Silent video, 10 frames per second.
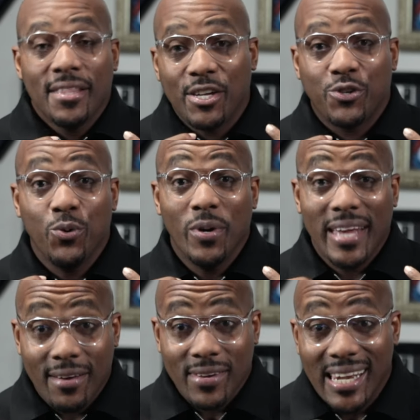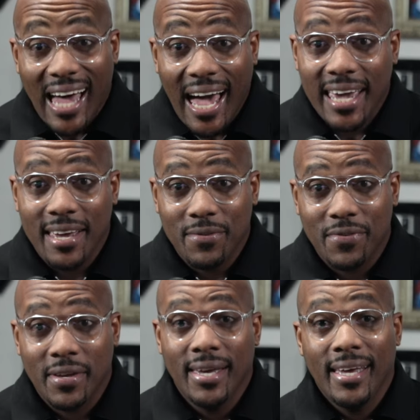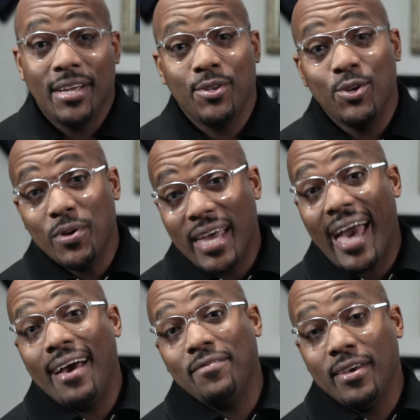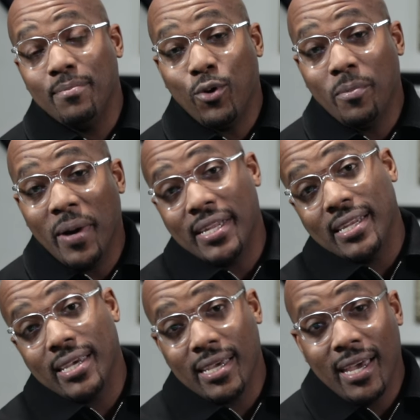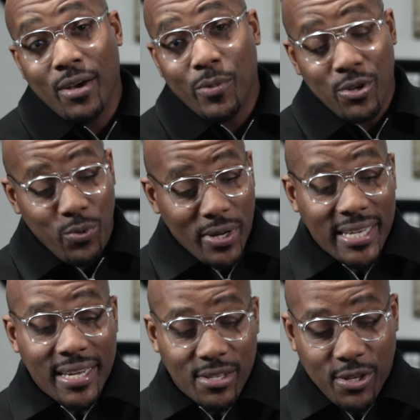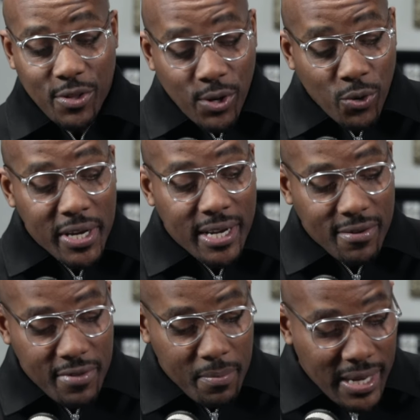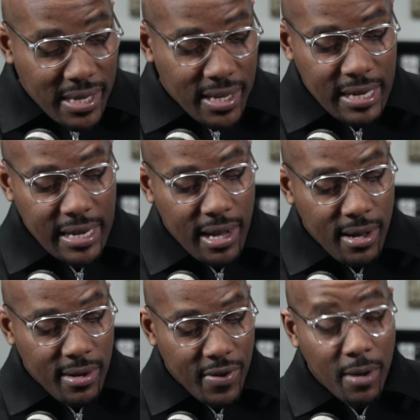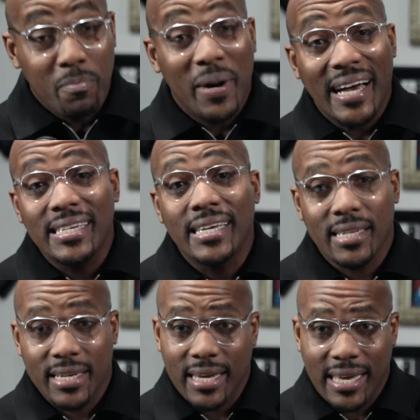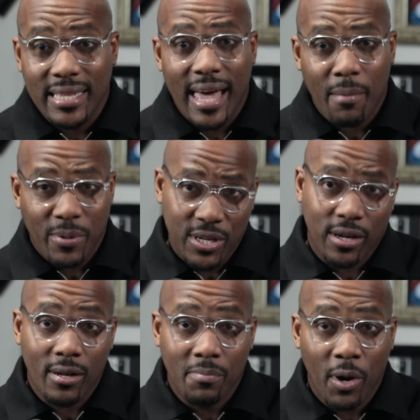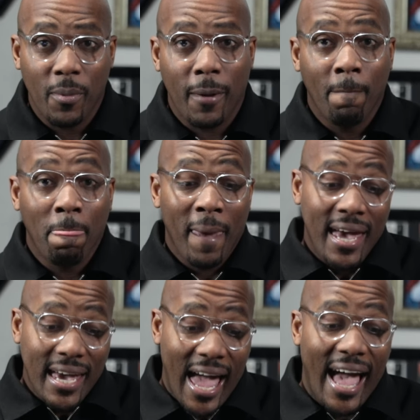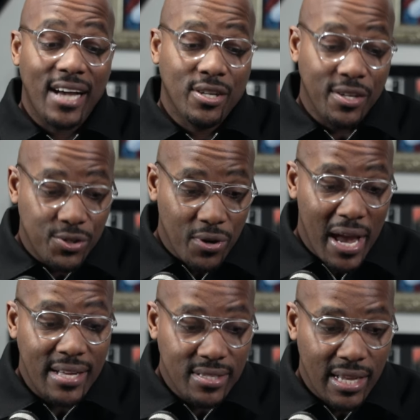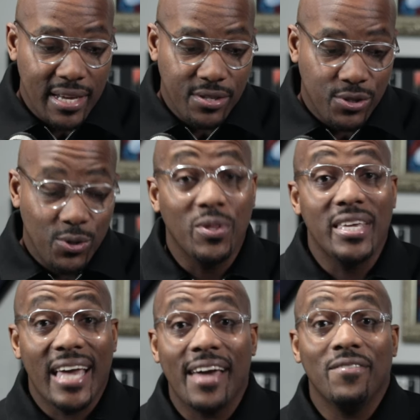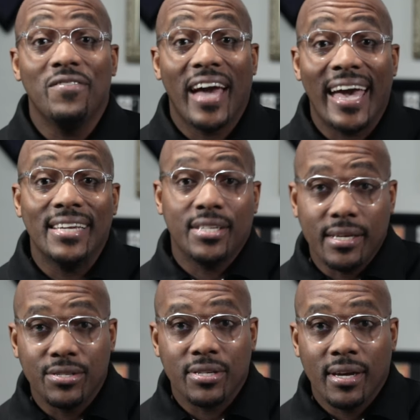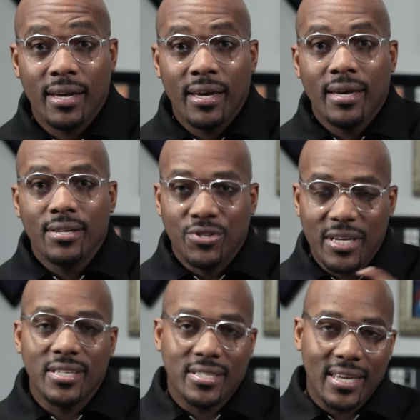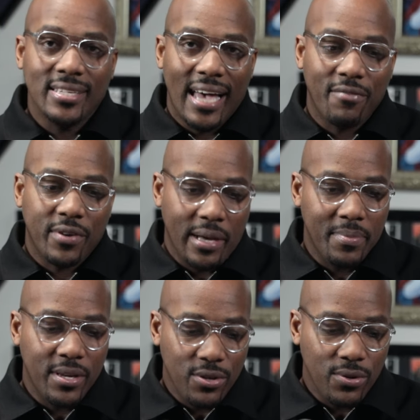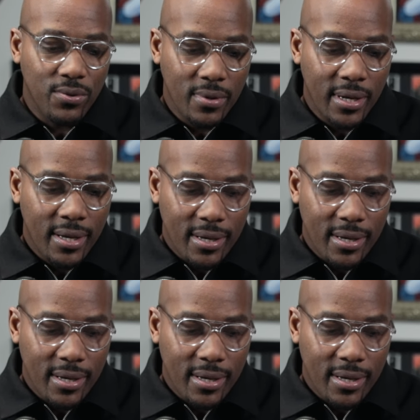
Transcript: that you would have life and you would have it more abundantly. When you really get into the Greek of the meaning of abundantly in that particular moment, it actually translates to the advantage. Jesus says, I've come that you